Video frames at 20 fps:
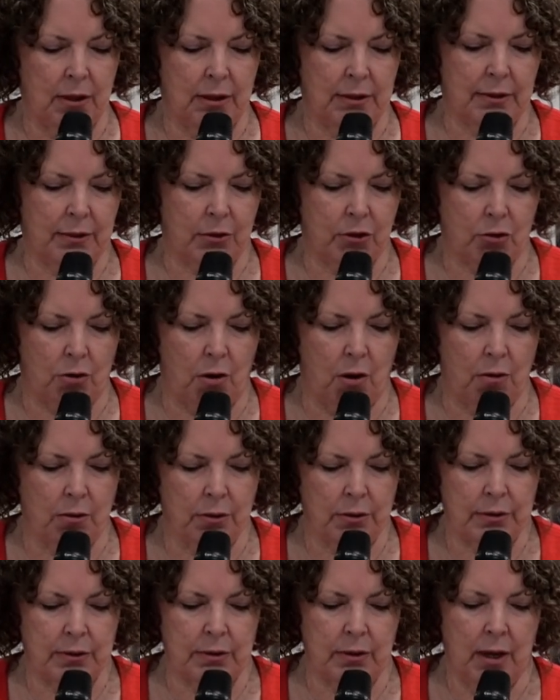It's
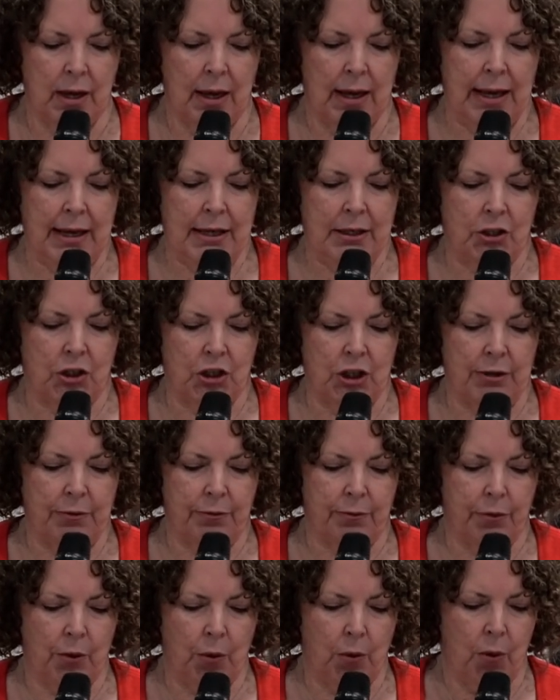Strong's
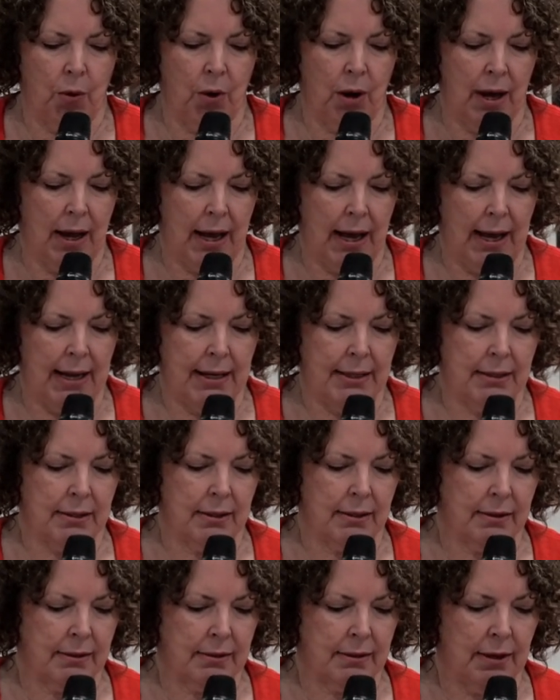
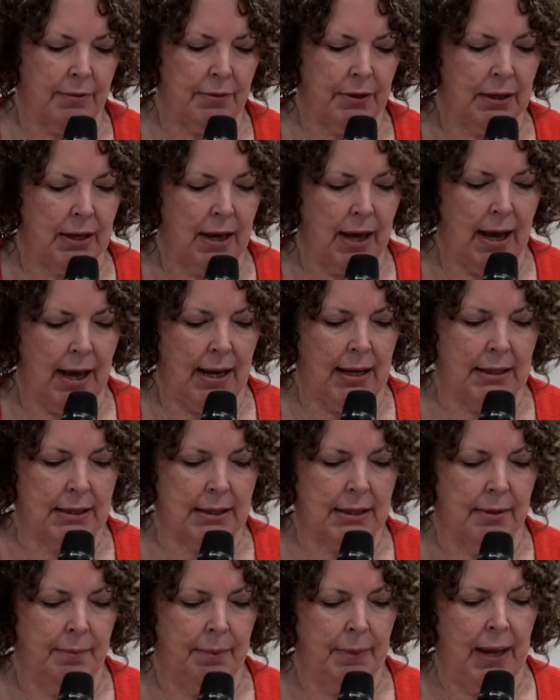G4878.